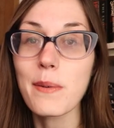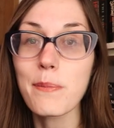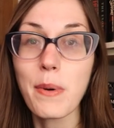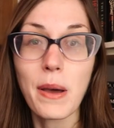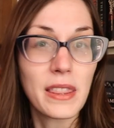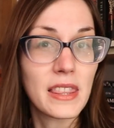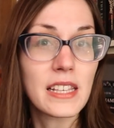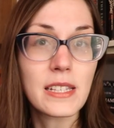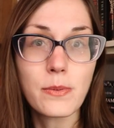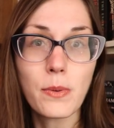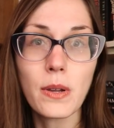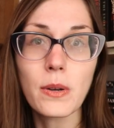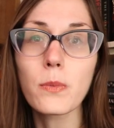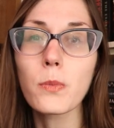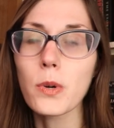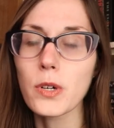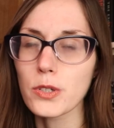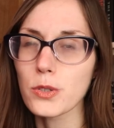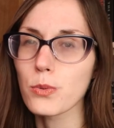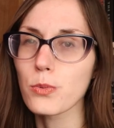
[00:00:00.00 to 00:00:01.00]
but this
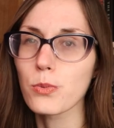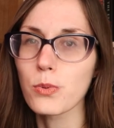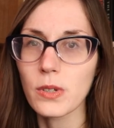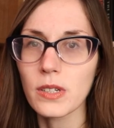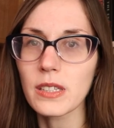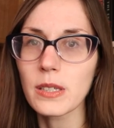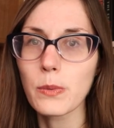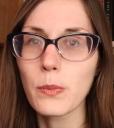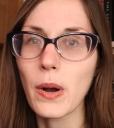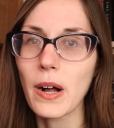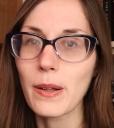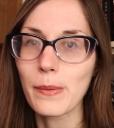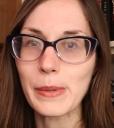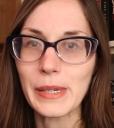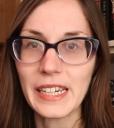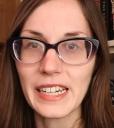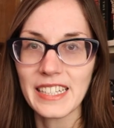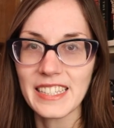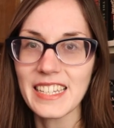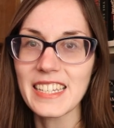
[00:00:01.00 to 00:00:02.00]
one worked really well
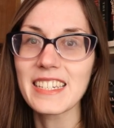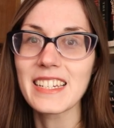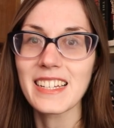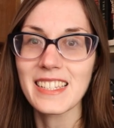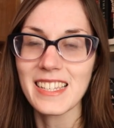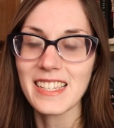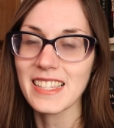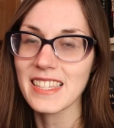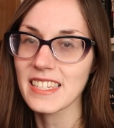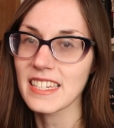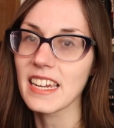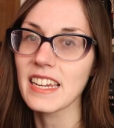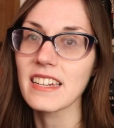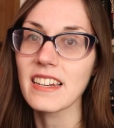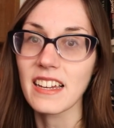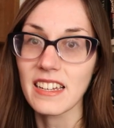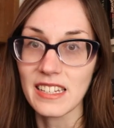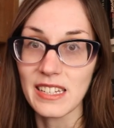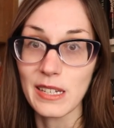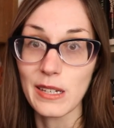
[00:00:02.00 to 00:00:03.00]
because he doesn't stay
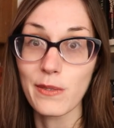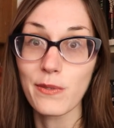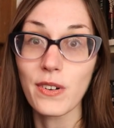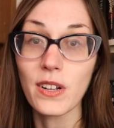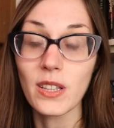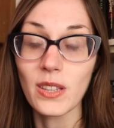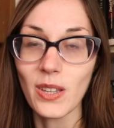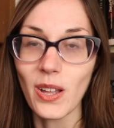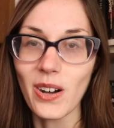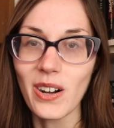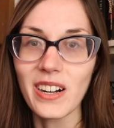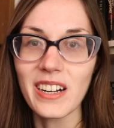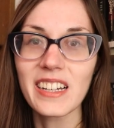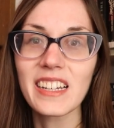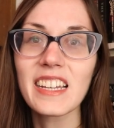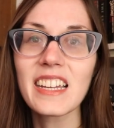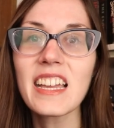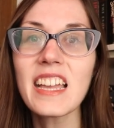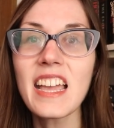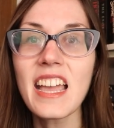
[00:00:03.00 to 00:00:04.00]
naive
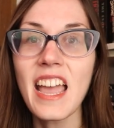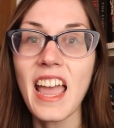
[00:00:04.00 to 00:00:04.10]
long,